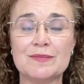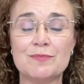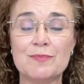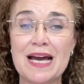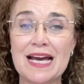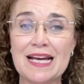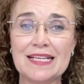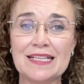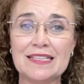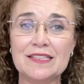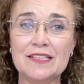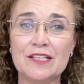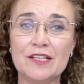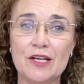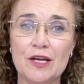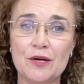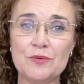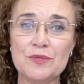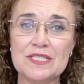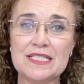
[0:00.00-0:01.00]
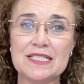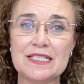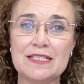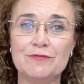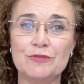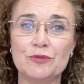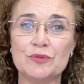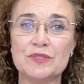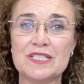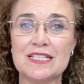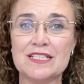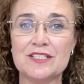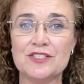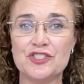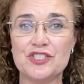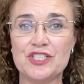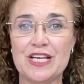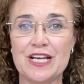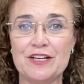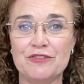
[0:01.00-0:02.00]
marking the lowest level since
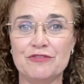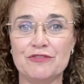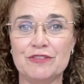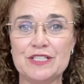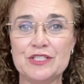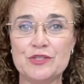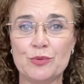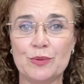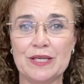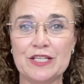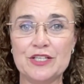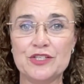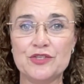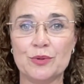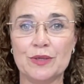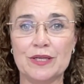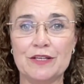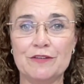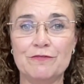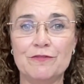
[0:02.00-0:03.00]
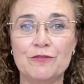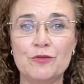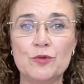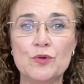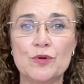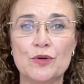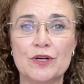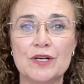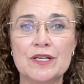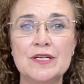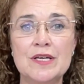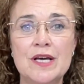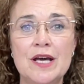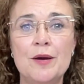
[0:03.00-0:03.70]
January 2024,